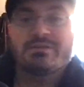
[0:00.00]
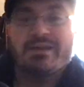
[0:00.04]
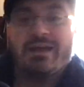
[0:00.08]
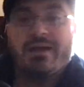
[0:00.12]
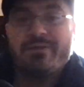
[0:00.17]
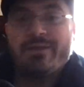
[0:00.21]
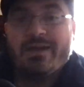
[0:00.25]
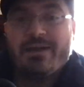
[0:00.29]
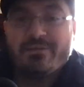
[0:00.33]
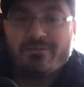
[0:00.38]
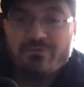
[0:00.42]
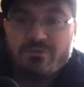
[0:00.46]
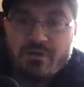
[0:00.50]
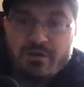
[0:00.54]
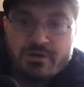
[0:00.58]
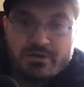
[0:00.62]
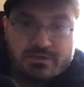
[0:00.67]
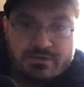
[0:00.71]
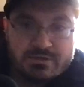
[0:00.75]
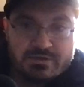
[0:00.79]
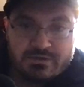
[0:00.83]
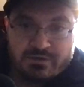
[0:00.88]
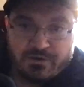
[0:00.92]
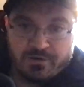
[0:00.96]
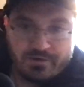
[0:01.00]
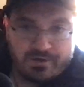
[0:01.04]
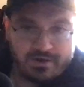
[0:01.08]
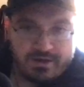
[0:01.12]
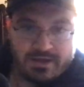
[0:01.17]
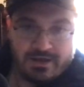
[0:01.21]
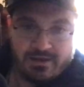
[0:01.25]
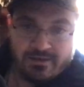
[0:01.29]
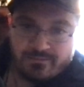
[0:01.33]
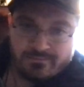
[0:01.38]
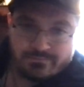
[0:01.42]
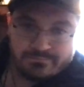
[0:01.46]
Now, that's not as
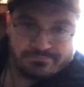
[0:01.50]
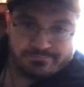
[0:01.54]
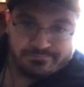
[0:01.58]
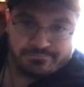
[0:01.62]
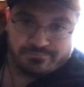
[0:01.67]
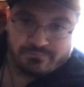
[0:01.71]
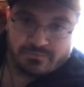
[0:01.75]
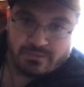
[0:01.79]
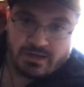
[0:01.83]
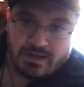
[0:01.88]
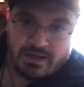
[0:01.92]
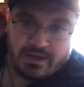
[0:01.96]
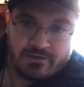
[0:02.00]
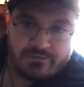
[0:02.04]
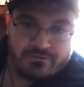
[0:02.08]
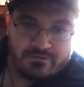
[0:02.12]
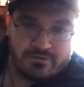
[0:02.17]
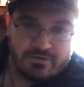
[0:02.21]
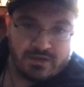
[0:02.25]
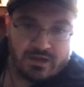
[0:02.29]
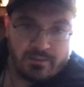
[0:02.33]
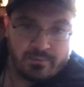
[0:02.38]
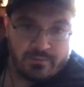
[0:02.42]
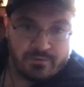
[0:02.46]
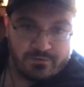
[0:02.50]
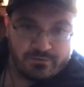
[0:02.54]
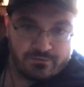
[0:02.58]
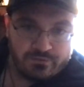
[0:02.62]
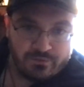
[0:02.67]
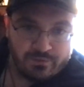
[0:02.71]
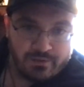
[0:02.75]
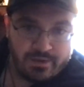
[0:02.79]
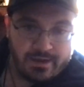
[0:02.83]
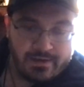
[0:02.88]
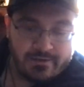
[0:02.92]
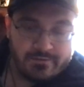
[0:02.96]
sturdy as the Diamond
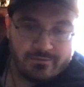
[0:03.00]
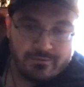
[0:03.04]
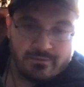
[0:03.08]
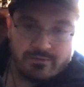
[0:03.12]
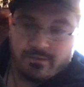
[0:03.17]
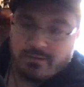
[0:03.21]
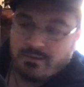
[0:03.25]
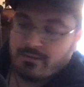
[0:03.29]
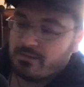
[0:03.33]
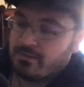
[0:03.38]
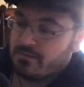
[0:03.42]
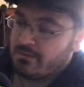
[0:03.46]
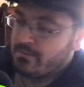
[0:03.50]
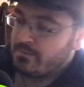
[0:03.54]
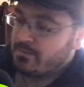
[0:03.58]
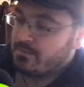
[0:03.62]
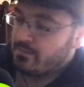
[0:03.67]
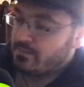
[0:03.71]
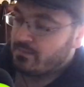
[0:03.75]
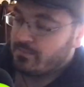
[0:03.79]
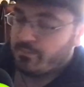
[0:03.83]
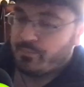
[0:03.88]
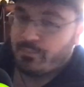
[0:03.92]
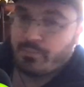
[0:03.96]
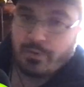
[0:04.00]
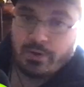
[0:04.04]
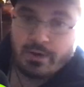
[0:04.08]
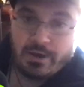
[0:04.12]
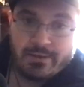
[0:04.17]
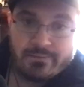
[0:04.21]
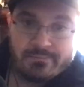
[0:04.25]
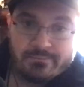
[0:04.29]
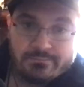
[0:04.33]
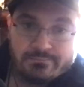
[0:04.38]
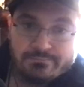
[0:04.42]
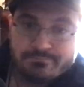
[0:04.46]
Select,
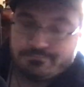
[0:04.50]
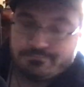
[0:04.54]
but